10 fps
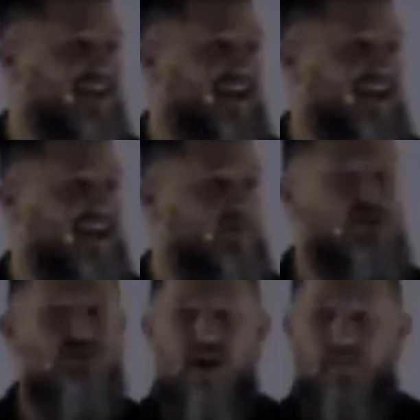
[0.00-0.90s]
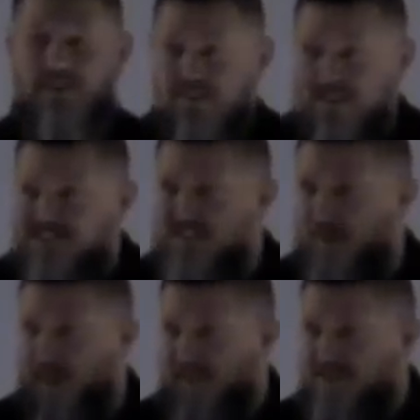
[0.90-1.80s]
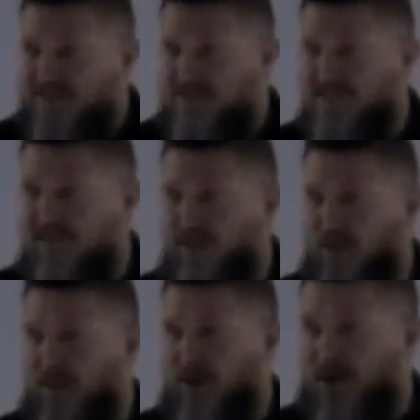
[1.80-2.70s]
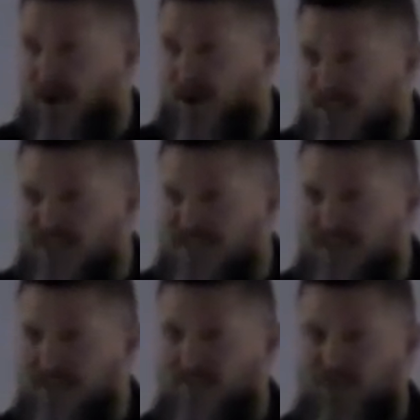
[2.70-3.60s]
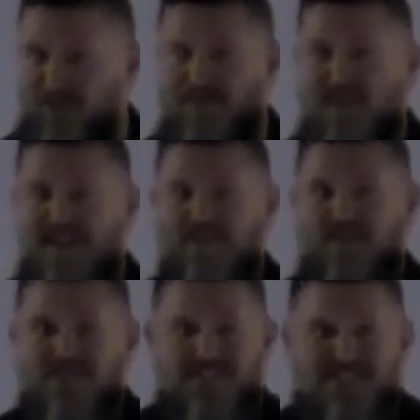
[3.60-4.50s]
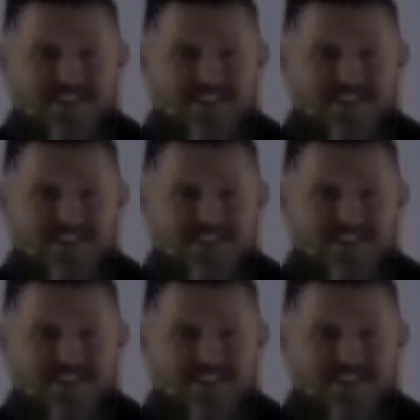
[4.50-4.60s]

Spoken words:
And when you come into this space, if we were to call this a temple, this is